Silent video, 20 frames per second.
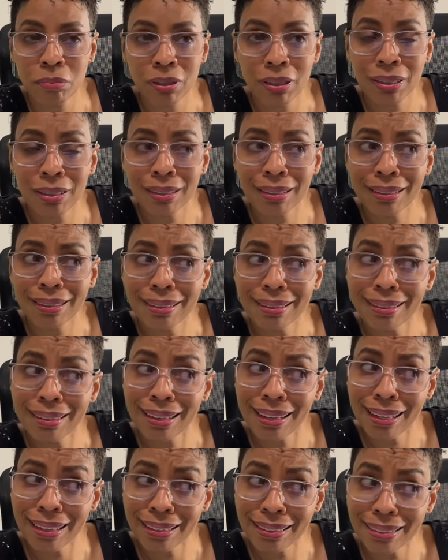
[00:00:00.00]
but
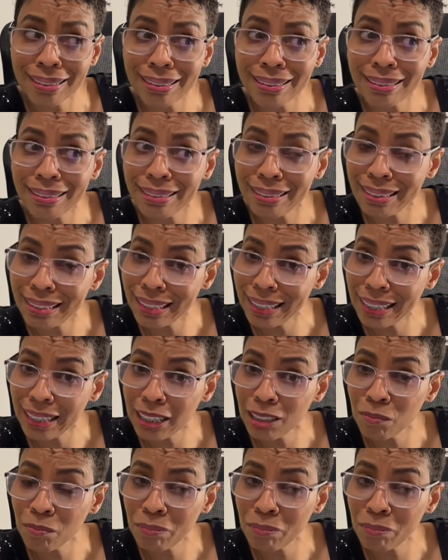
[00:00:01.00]
allegedly,